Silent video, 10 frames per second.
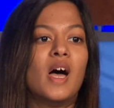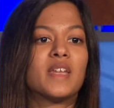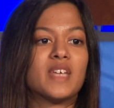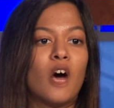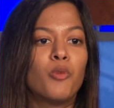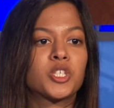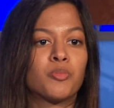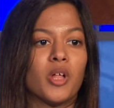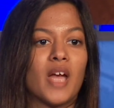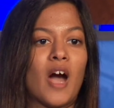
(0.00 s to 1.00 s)
to help
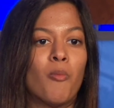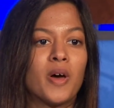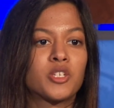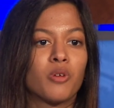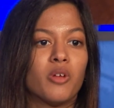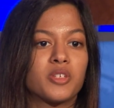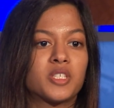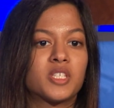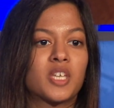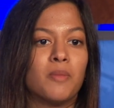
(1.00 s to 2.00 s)
display how mental
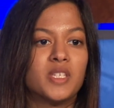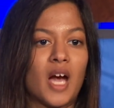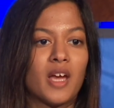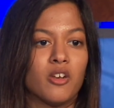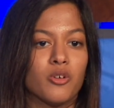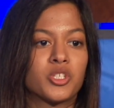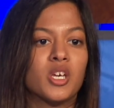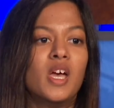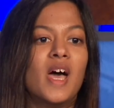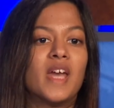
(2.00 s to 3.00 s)
illnesses can be diagnosed
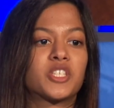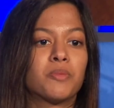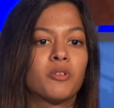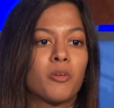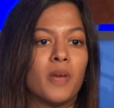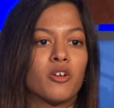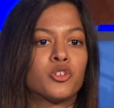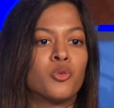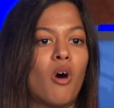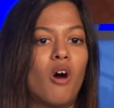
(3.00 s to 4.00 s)
in a similar manner
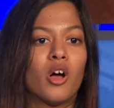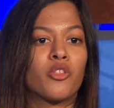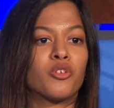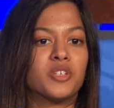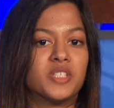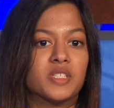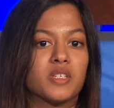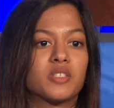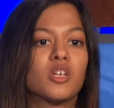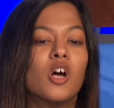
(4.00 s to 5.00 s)
to all other
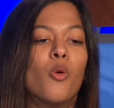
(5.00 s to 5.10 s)
diseases,